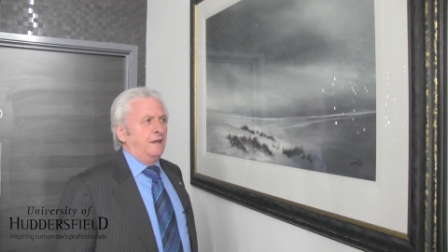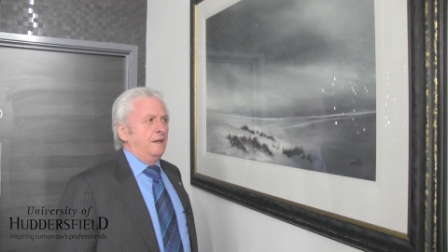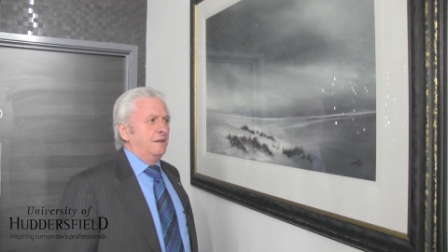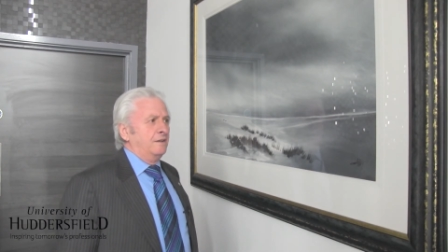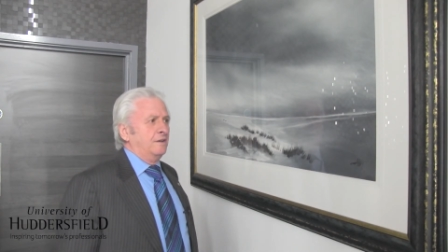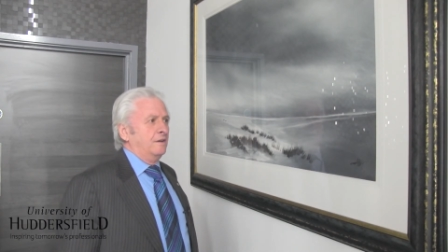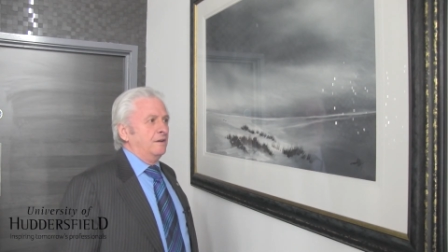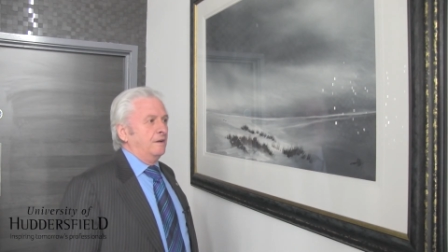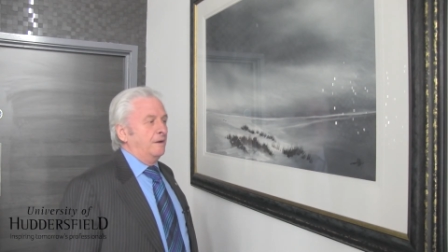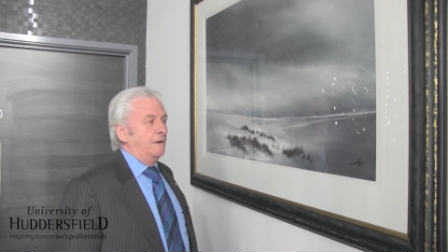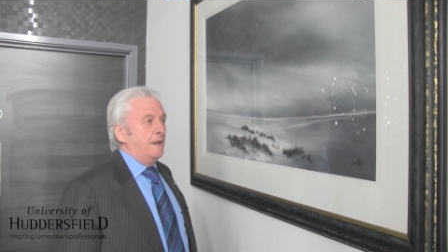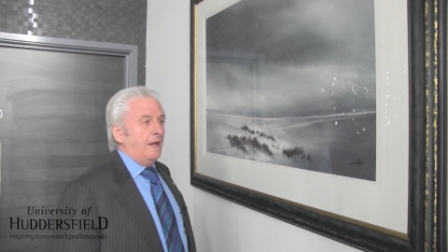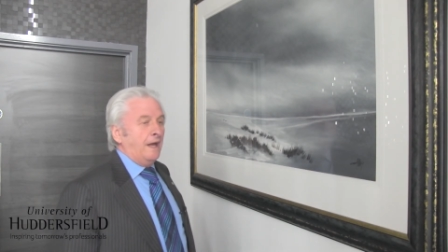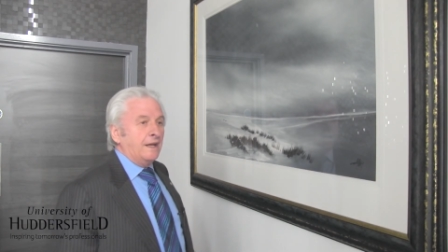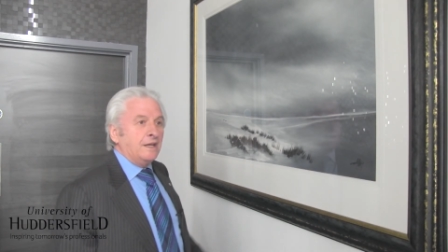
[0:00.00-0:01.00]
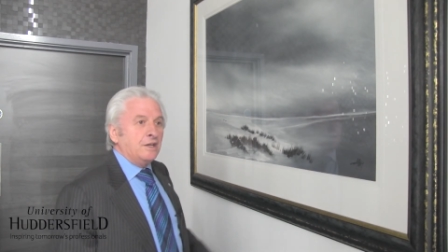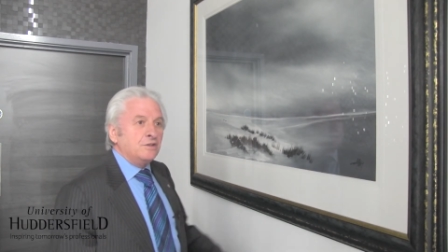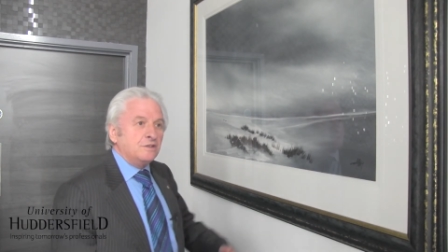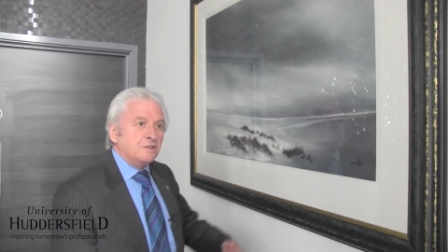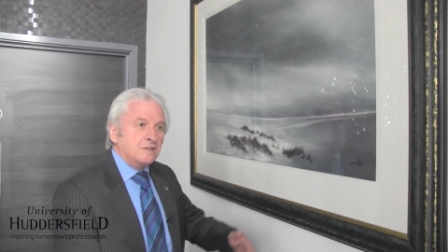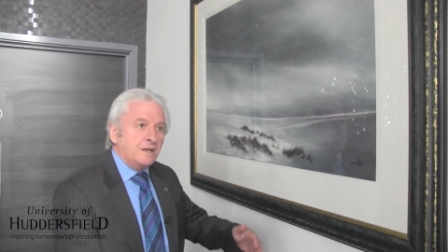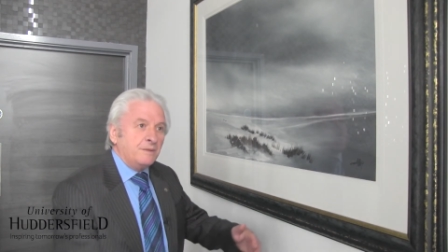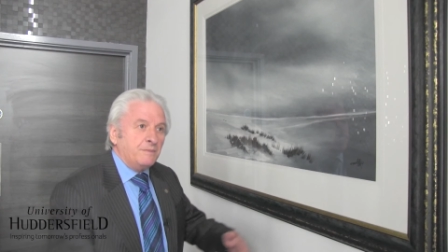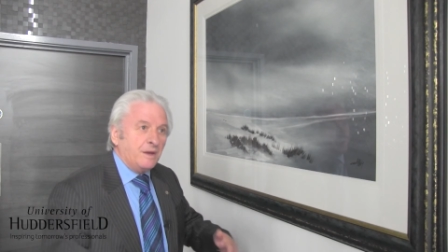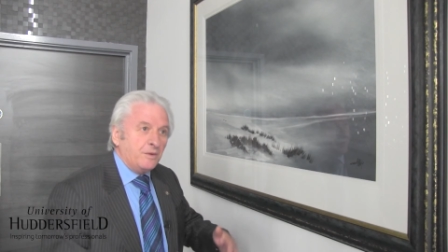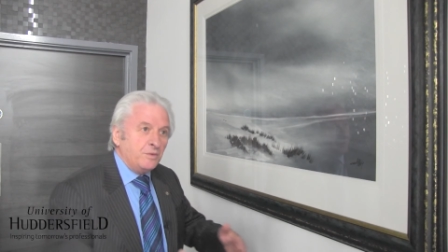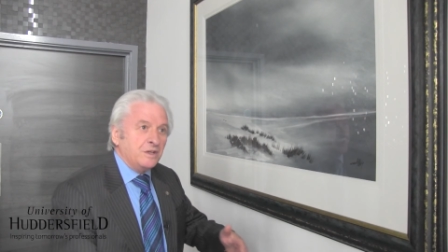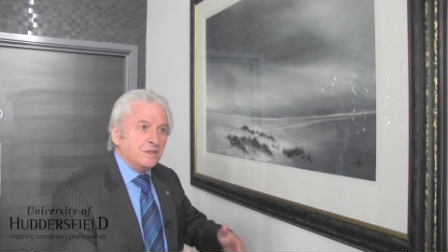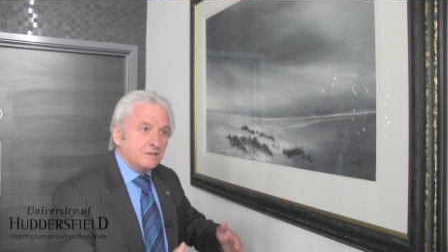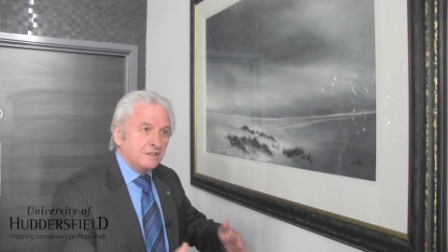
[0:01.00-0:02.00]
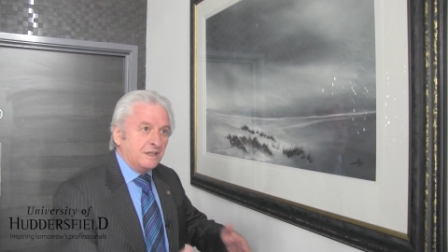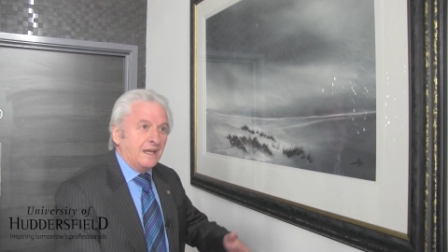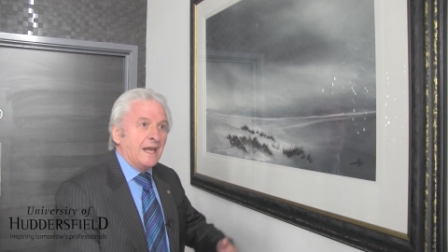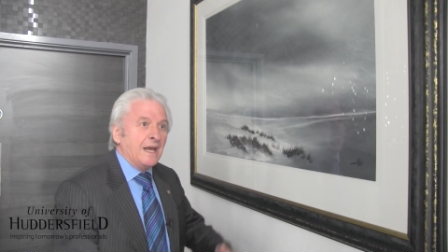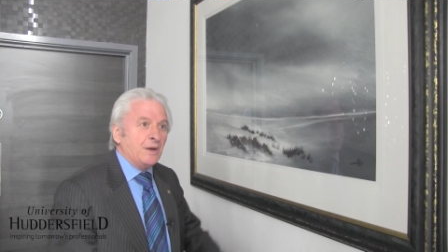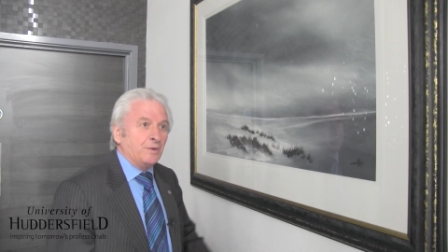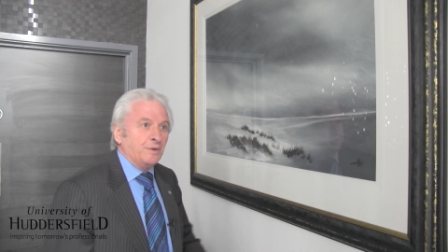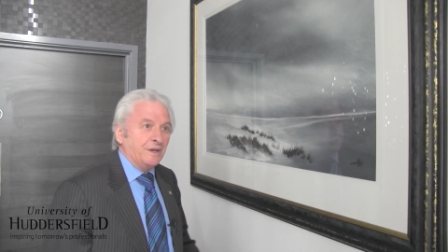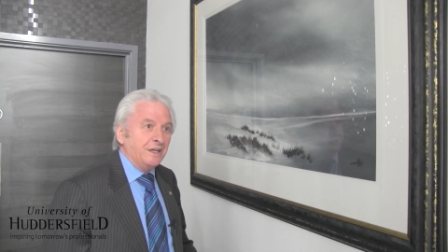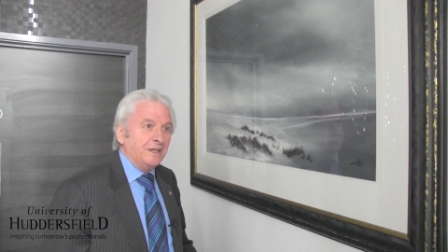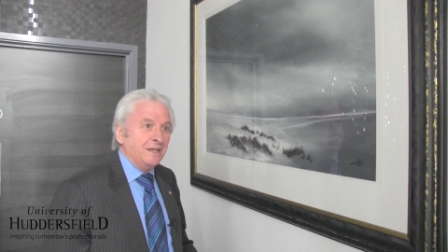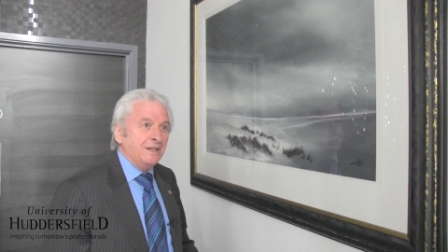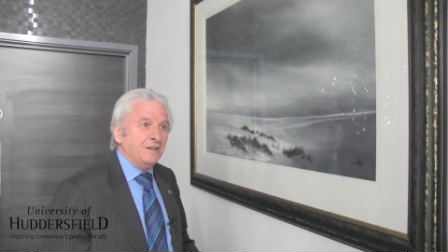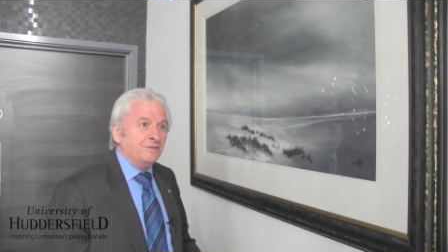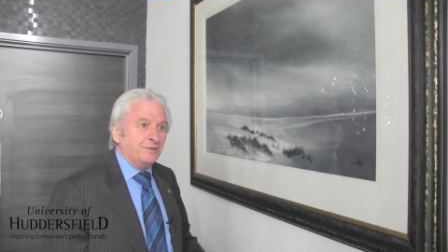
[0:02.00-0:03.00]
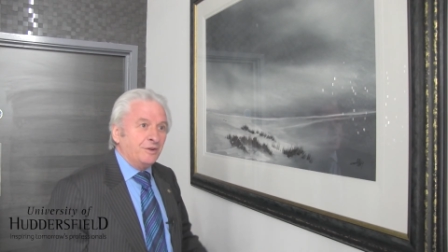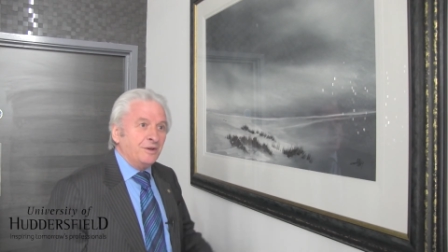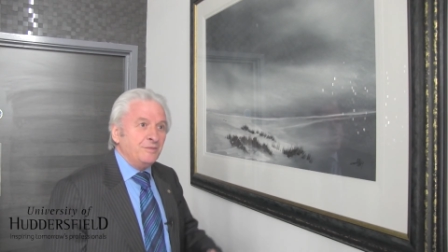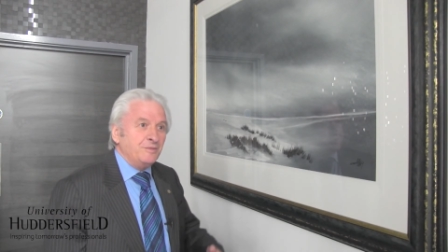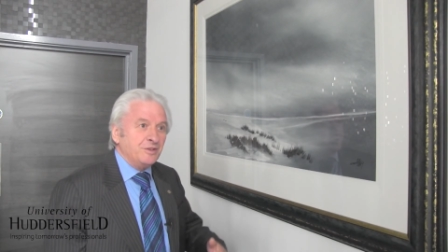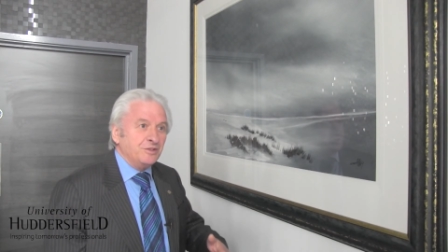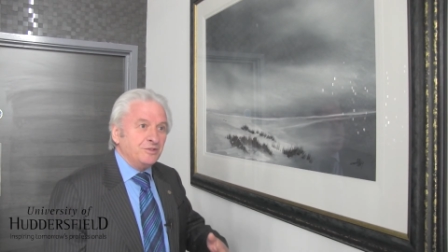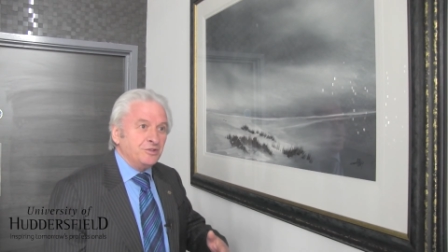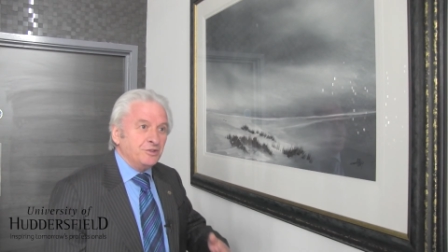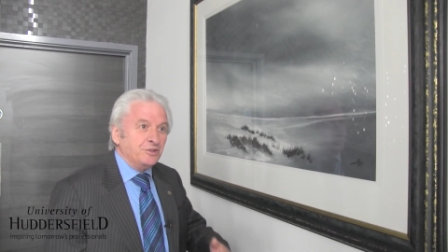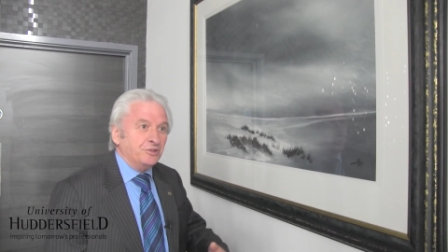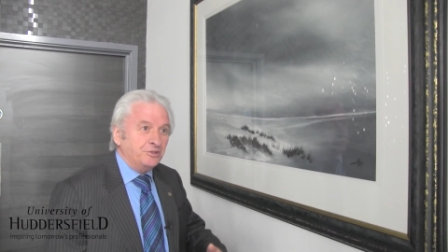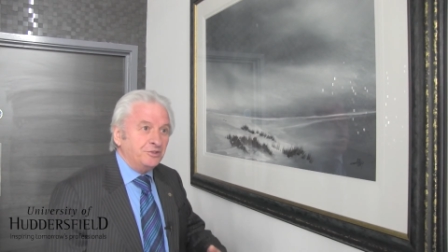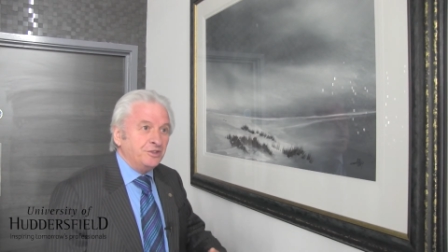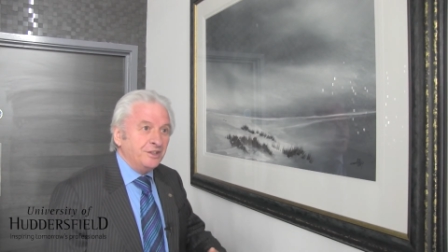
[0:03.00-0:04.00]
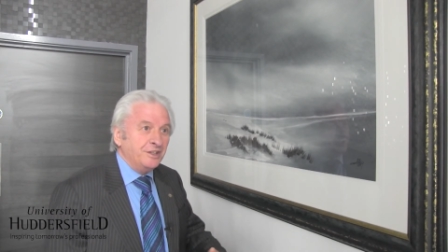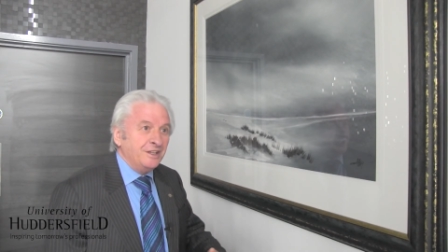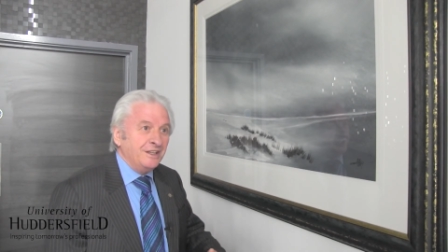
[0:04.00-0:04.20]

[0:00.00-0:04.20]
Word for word: And I thought, oh. And I used to take my works to Lowry for him to judge,